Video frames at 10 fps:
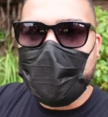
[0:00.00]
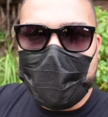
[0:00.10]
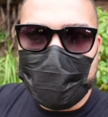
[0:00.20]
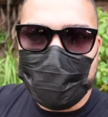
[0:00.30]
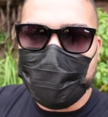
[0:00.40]

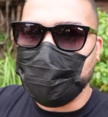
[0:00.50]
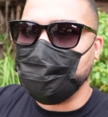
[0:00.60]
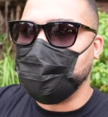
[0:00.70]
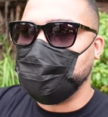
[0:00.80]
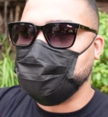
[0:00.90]
eat and,
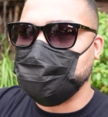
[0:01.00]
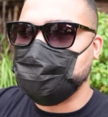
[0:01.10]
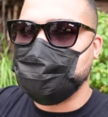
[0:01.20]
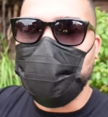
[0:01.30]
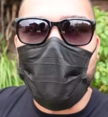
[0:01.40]
and just
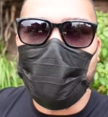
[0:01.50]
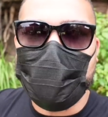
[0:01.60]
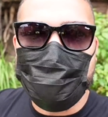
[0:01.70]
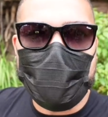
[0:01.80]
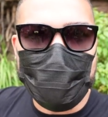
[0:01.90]
talk
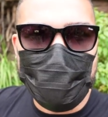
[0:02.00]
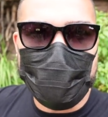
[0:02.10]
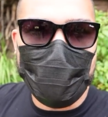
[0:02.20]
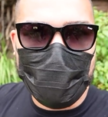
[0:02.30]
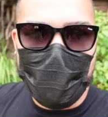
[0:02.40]
and make the
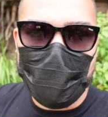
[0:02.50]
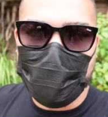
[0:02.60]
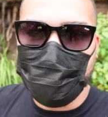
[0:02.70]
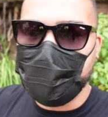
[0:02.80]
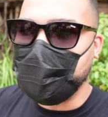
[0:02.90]
video longer,
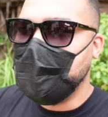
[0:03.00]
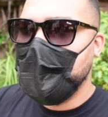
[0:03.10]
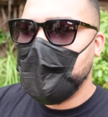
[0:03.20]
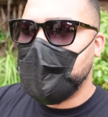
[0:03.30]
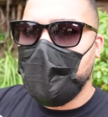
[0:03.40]
but
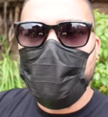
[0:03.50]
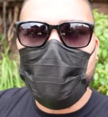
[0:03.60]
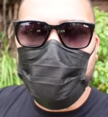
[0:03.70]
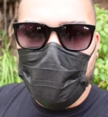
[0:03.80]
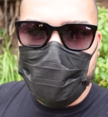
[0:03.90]
I don't want
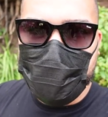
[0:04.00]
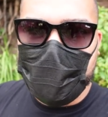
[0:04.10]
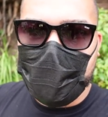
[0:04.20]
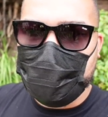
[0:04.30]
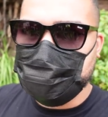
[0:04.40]
to bore you
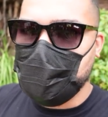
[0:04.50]
guys.